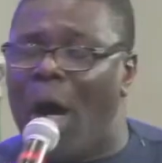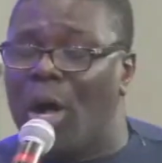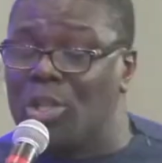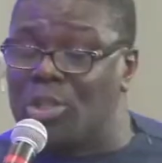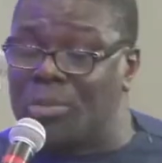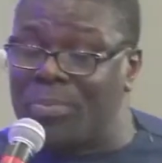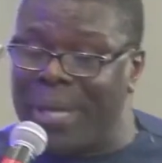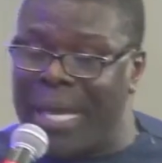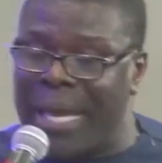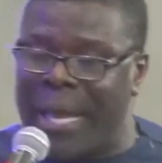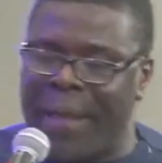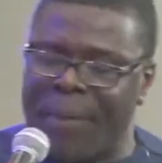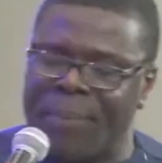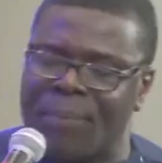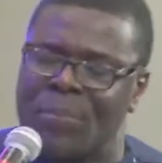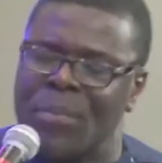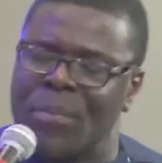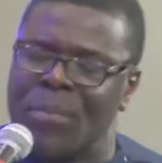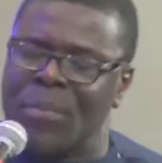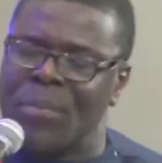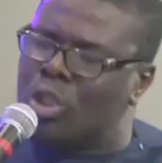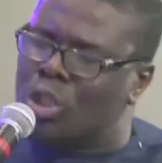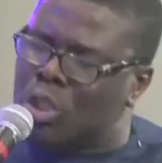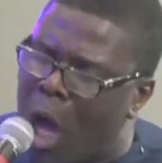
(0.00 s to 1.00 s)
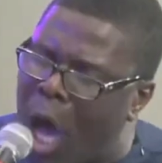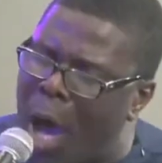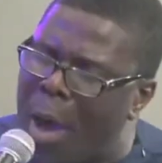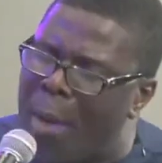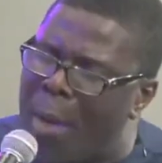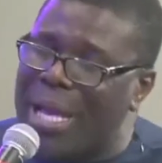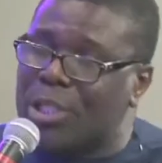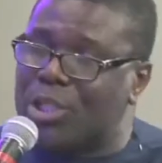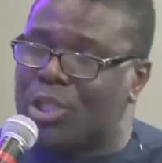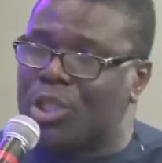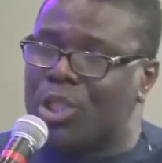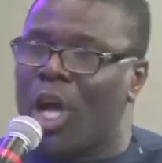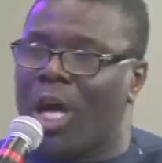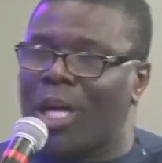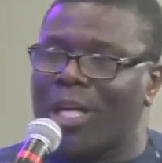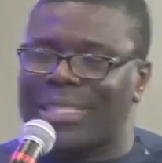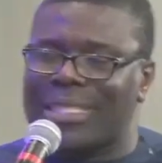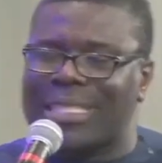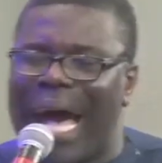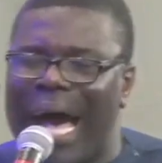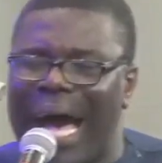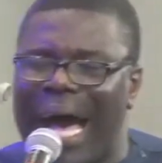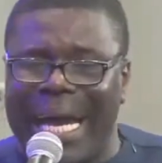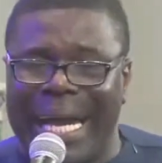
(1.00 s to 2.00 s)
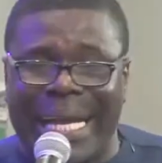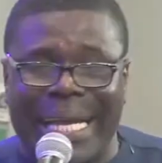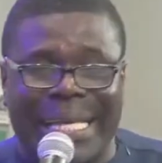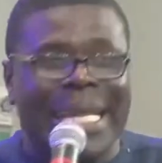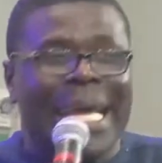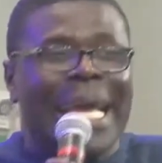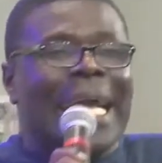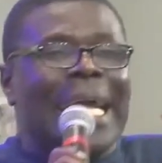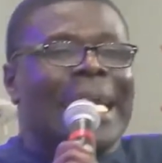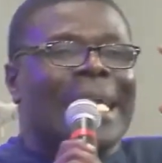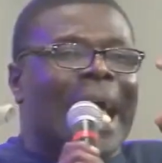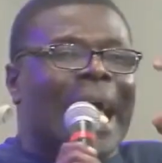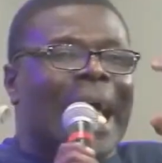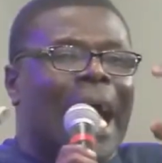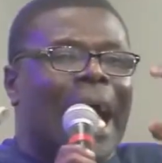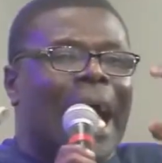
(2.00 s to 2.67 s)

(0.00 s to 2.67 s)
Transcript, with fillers: will mold me. Draw me to your side.